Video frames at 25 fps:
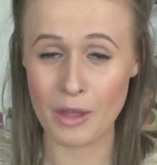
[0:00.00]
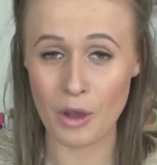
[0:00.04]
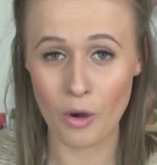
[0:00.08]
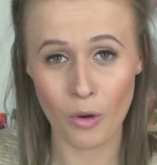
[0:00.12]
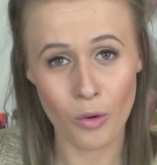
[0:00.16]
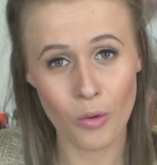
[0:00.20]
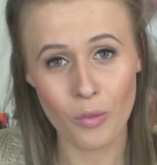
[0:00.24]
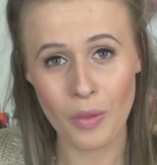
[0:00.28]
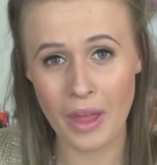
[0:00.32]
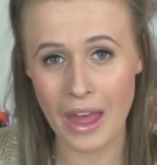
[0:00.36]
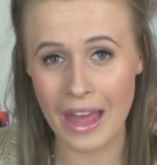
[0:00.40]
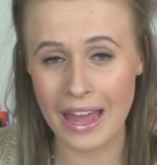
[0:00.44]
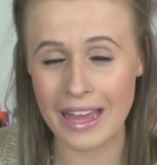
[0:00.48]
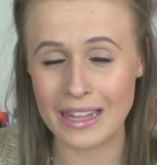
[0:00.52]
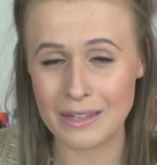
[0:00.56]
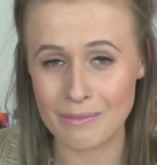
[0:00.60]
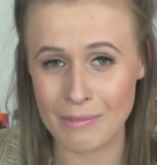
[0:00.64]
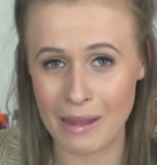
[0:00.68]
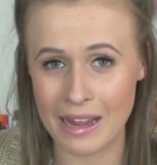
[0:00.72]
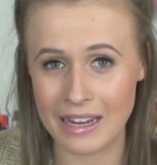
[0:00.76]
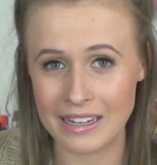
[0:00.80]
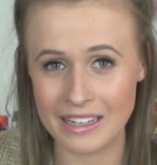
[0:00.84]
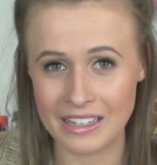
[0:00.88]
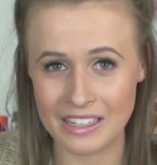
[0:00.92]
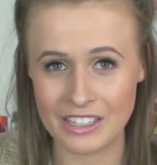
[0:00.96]
They're all
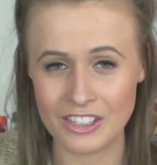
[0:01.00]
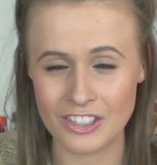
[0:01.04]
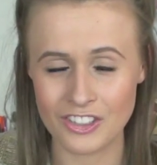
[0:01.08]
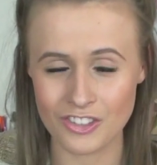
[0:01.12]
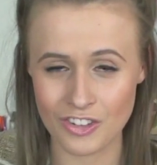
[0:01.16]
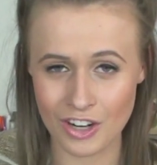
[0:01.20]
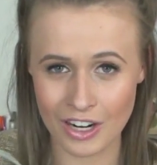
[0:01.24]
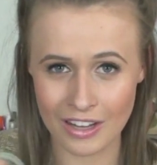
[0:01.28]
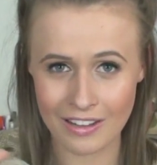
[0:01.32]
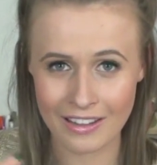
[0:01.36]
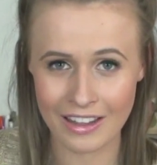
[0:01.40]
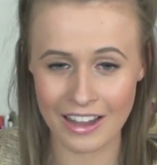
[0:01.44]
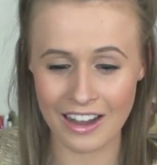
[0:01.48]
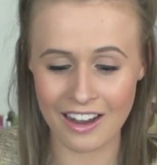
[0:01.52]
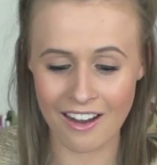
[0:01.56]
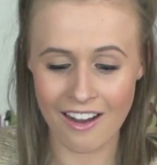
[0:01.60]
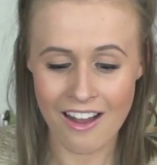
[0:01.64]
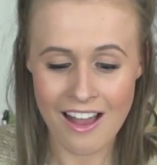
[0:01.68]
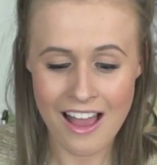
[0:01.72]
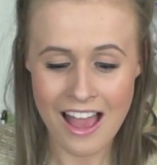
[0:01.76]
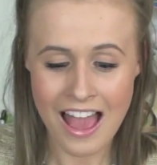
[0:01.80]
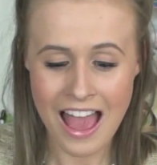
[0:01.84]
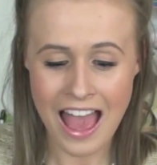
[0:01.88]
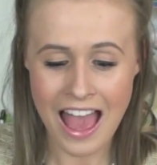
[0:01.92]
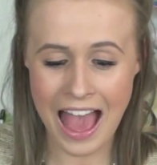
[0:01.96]
handmade in Australia
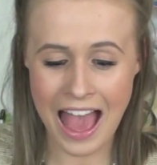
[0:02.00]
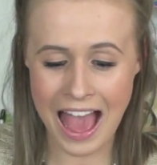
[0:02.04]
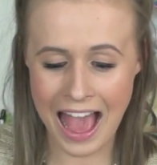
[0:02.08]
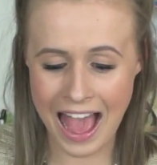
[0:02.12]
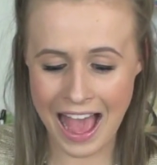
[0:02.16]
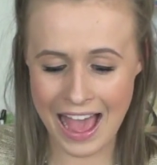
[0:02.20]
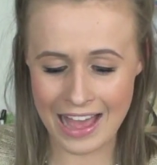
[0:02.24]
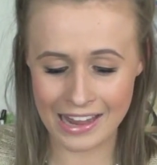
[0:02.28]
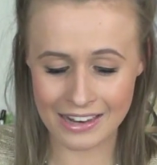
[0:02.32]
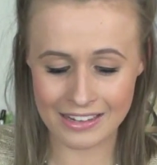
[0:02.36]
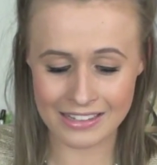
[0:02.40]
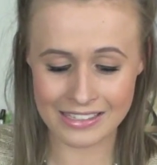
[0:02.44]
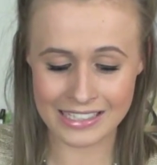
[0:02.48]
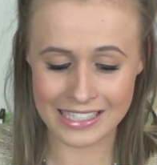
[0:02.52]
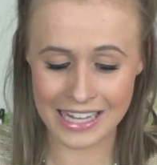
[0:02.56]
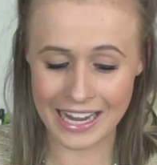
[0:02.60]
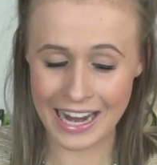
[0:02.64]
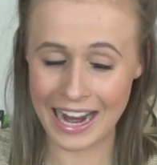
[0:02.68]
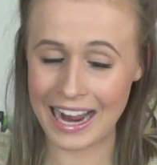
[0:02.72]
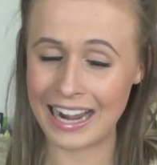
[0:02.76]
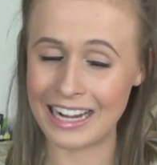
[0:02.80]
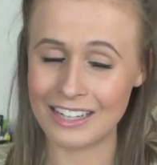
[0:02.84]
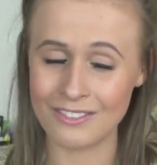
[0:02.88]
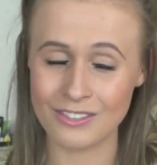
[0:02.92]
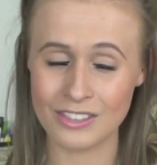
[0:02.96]
and they
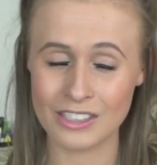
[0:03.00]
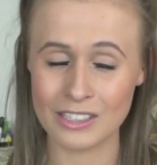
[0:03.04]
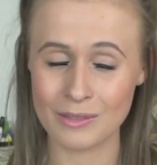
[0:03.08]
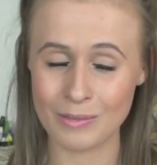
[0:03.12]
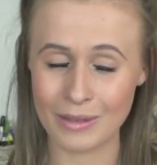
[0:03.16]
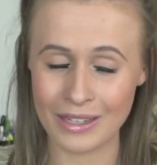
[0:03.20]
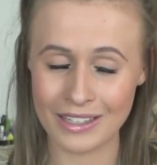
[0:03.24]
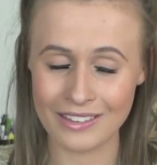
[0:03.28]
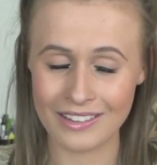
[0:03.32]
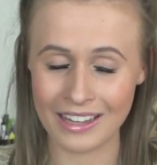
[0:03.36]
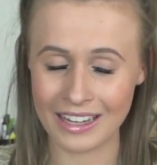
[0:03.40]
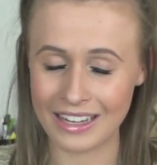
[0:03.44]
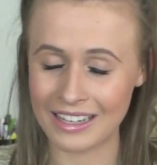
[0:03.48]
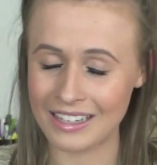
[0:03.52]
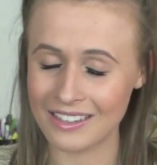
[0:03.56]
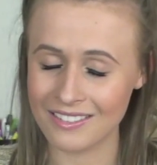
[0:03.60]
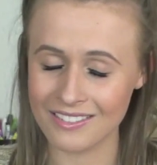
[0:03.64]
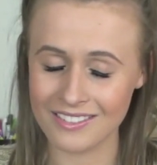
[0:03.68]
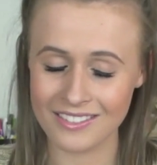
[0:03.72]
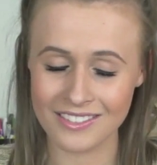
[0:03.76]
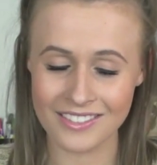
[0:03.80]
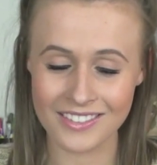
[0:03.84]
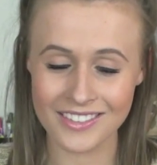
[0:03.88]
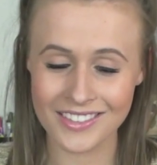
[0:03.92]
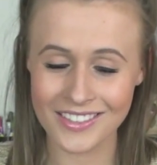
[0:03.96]
have some like
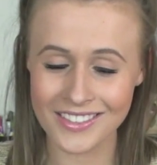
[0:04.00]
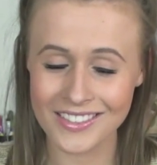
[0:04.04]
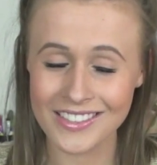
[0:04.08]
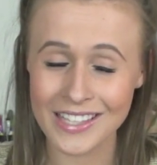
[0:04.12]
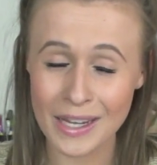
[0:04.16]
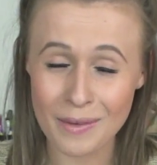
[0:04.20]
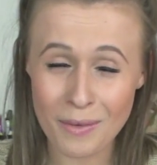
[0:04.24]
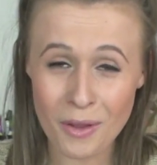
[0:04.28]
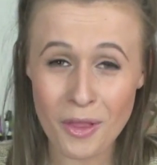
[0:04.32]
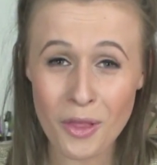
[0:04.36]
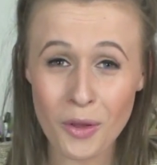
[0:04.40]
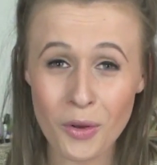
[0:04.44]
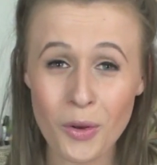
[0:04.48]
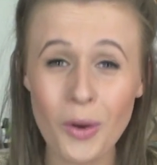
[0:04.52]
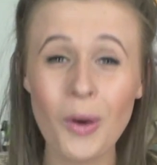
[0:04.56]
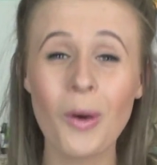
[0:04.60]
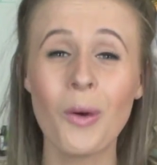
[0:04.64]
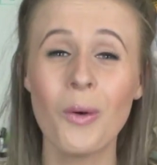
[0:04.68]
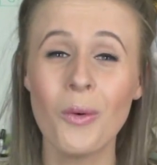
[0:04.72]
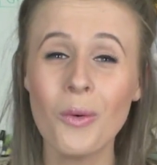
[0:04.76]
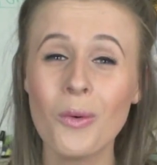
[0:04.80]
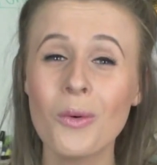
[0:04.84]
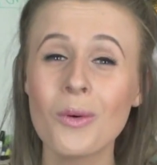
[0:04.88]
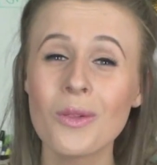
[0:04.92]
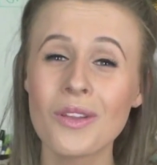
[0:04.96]
some of the
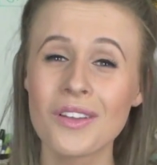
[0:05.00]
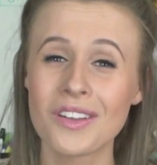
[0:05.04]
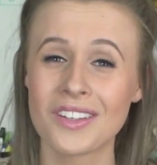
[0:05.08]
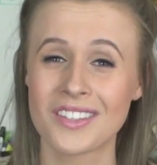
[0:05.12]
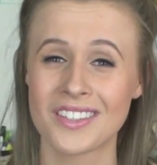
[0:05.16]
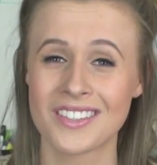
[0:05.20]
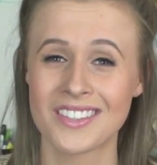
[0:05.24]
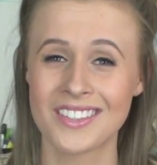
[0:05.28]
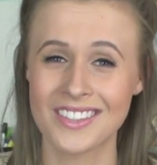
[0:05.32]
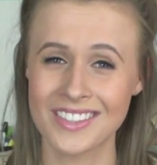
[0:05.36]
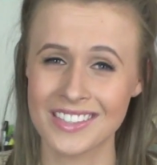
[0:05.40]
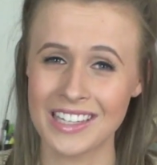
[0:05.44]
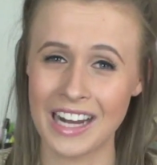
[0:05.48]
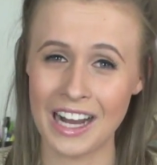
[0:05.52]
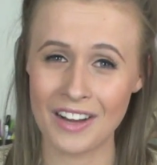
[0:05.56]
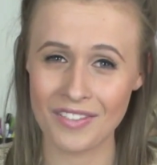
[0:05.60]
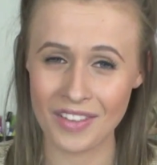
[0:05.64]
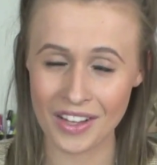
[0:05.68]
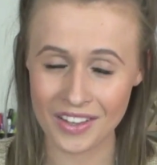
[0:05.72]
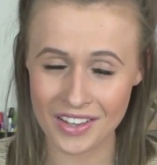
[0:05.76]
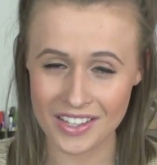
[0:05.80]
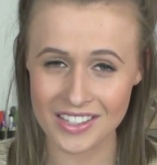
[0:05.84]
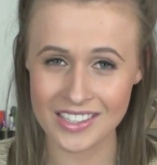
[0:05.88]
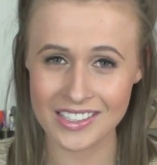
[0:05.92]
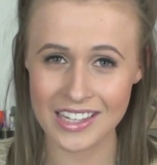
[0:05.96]
coolest stuff.
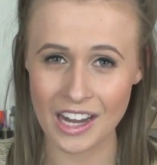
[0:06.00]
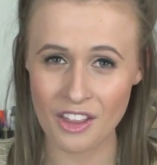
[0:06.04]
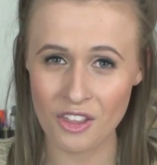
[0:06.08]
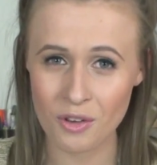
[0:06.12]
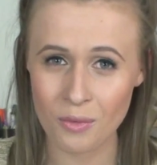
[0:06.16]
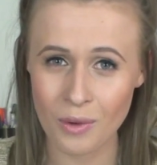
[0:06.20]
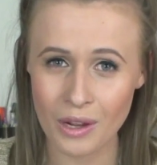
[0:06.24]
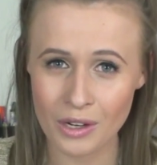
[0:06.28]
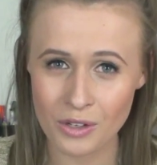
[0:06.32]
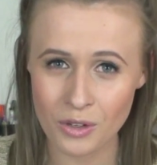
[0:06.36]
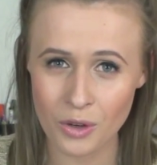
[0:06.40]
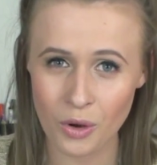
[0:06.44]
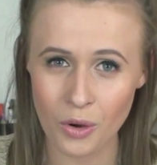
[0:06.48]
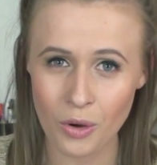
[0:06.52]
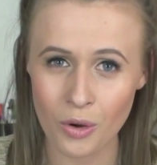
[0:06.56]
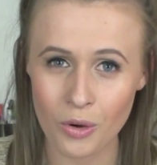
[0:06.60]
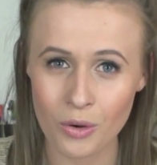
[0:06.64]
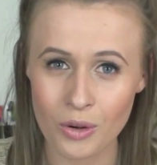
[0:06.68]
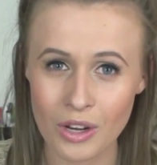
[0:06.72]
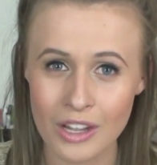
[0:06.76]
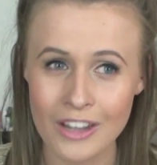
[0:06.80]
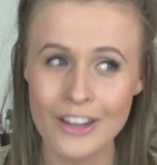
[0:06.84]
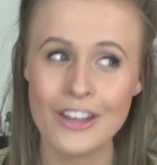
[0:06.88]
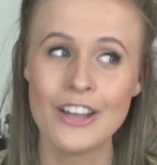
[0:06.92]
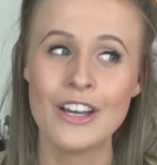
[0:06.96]
Like there's another one
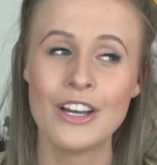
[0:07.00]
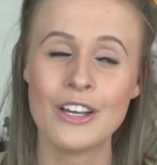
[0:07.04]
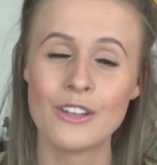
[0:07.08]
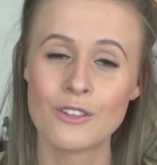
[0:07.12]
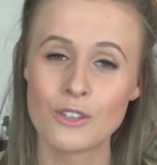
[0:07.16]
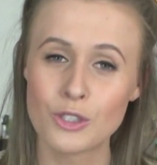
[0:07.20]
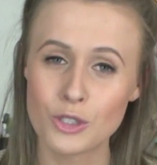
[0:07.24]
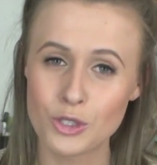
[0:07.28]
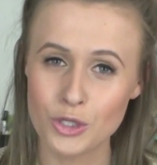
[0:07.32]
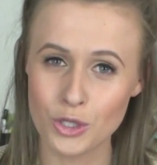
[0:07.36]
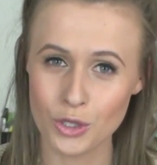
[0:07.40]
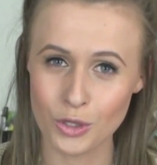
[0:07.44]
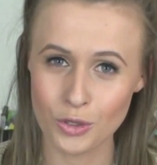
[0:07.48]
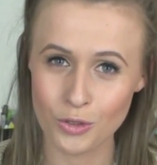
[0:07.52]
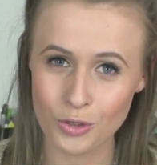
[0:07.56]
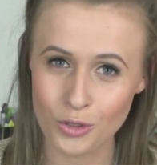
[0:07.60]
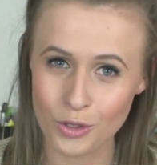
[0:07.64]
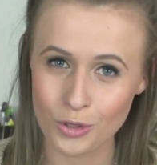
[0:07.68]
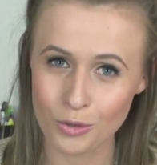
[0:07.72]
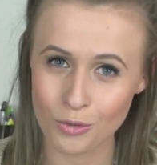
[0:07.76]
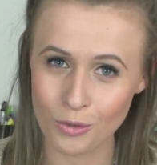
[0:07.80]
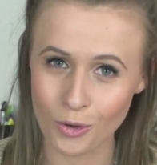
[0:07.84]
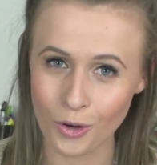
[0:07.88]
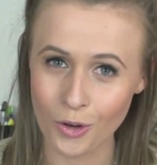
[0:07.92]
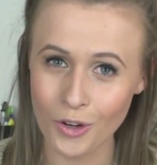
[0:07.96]
called the Toot
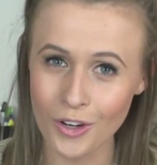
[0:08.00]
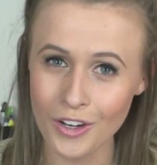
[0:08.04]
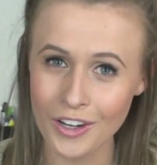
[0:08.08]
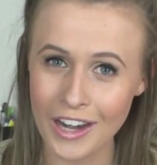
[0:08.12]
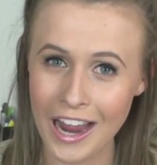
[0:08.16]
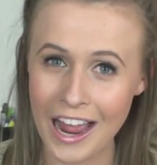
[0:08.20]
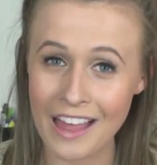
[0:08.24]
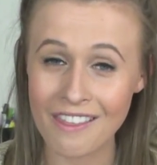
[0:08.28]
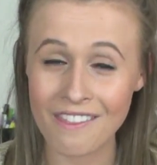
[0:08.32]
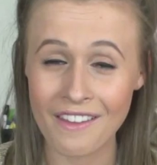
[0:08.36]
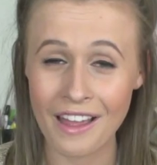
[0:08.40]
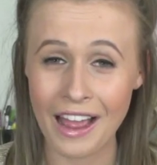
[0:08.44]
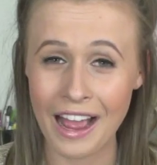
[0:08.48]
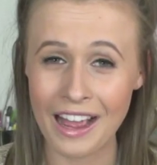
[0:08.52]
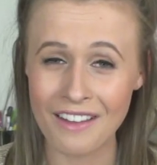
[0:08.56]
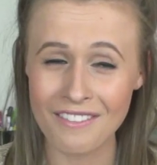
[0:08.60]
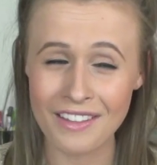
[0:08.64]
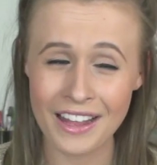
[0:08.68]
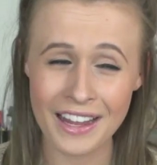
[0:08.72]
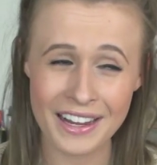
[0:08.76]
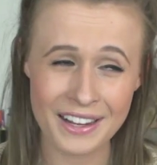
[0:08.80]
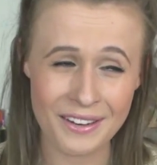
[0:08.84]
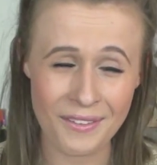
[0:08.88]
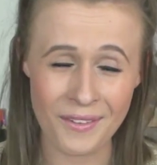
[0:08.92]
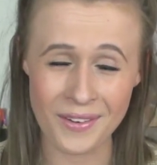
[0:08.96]
and they have
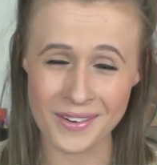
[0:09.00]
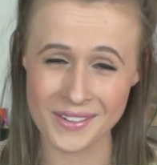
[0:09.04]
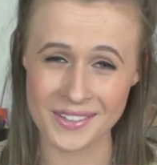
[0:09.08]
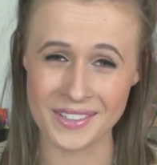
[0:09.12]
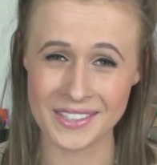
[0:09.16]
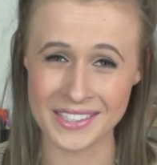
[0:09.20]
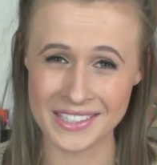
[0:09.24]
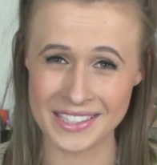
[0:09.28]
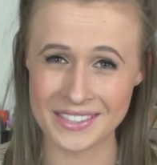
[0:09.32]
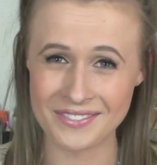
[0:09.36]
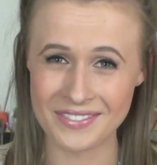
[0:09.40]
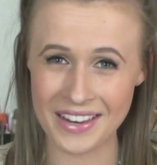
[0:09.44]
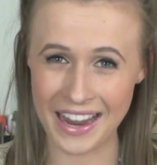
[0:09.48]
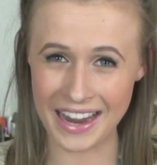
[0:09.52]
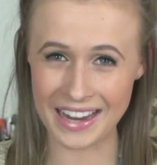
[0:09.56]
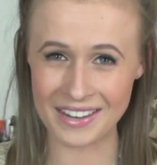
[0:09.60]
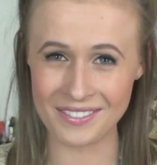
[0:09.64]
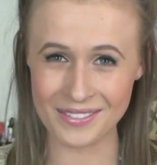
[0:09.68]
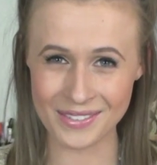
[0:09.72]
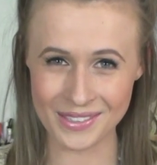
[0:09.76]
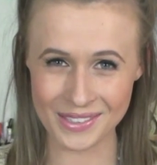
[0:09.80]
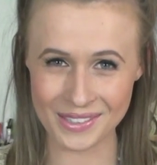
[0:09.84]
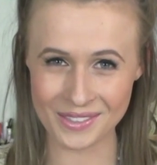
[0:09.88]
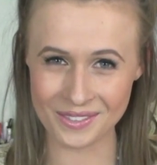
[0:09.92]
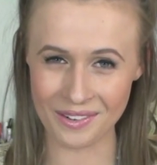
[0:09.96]
like awesome
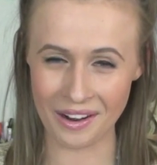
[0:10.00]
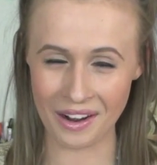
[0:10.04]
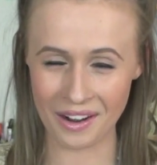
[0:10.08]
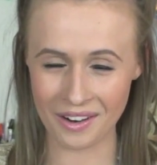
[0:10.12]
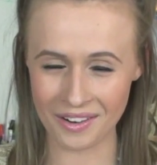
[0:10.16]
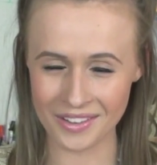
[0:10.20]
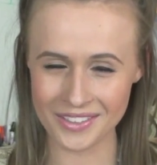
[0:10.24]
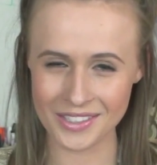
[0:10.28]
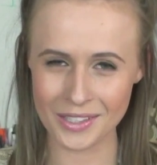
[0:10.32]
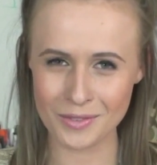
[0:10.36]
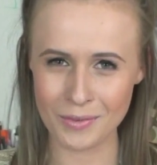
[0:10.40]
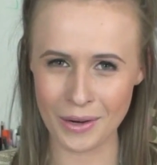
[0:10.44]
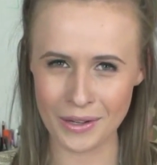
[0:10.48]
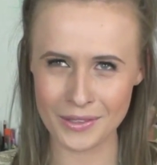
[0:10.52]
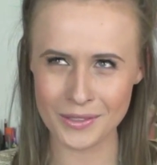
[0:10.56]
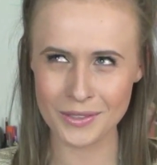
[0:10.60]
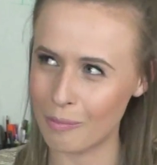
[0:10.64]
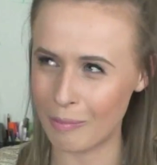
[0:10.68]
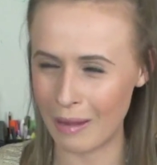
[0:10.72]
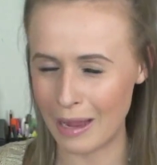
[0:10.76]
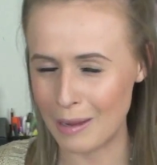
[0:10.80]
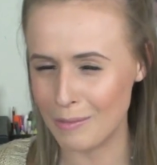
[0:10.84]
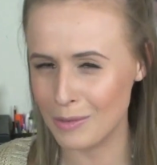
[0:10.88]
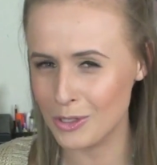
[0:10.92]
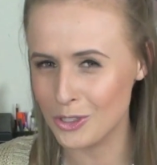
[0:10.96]
names as well. So one's
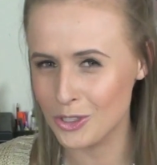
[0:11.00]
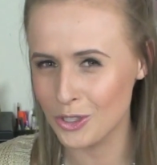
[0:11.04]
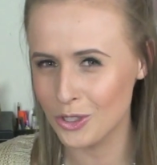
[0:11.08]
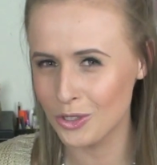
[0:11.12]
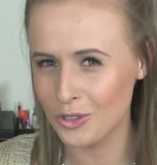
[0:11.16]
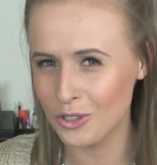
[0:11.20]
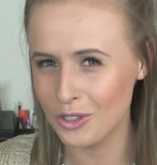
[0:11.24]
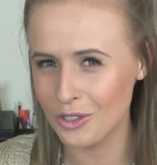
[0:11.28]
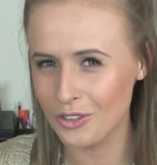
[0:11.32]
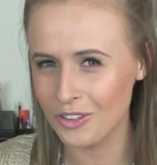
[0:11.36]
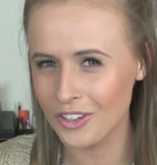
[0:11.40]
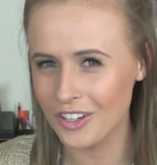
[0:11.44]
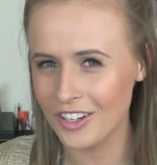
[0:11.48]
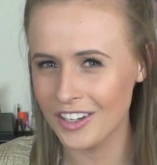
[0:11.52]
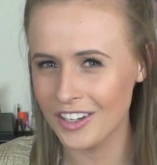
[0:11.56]
Baby Toot